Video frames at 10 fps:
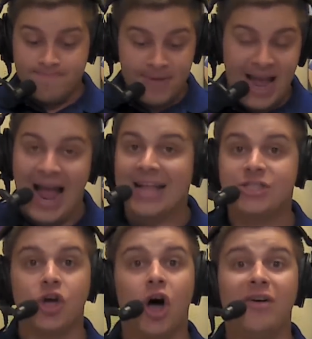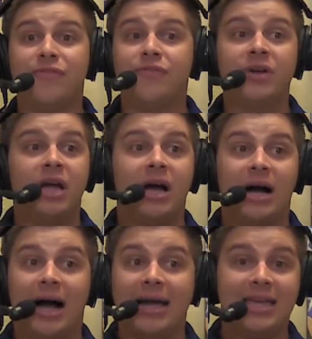hats off.
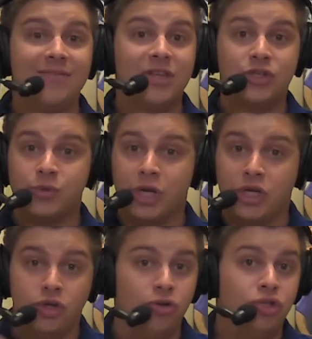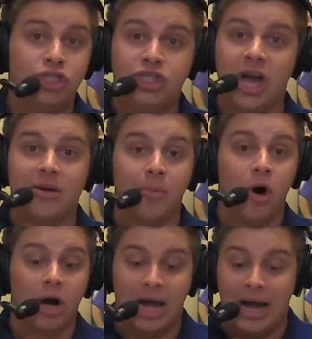I give this one a huge check
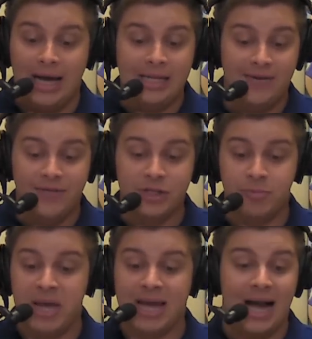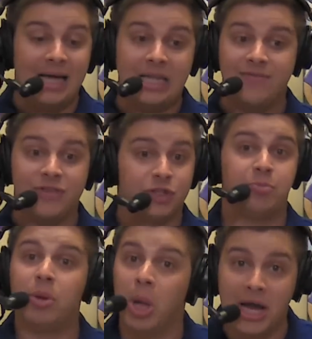mark. I love this pick. I love this
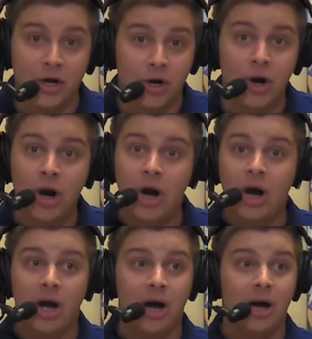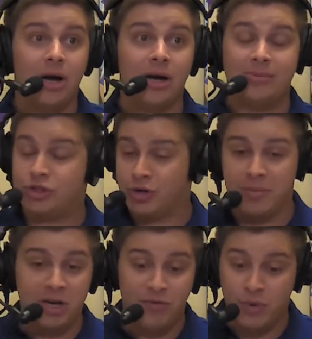player. I'm sure
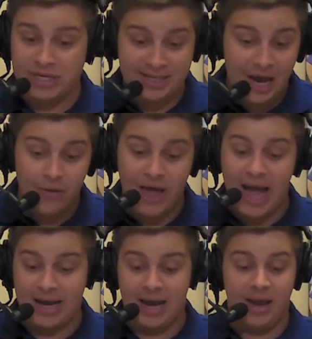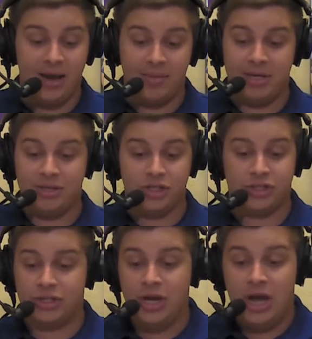many of you can tell that. And I mean,
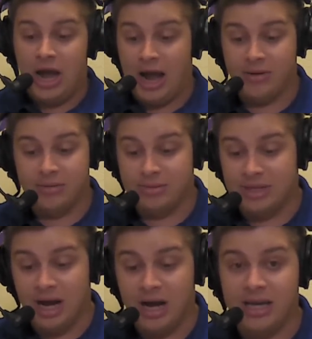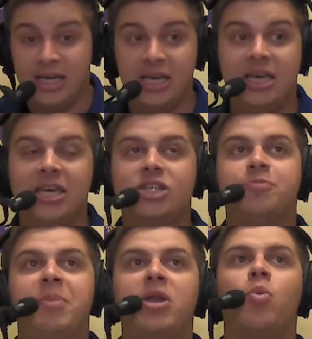he's
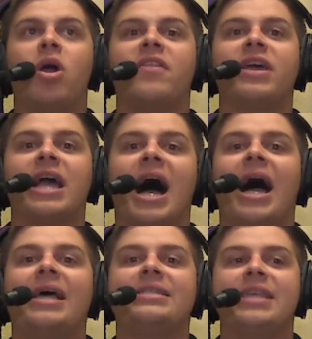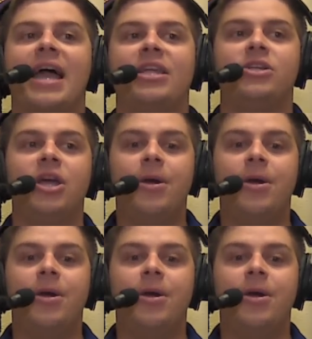been one of the guys that in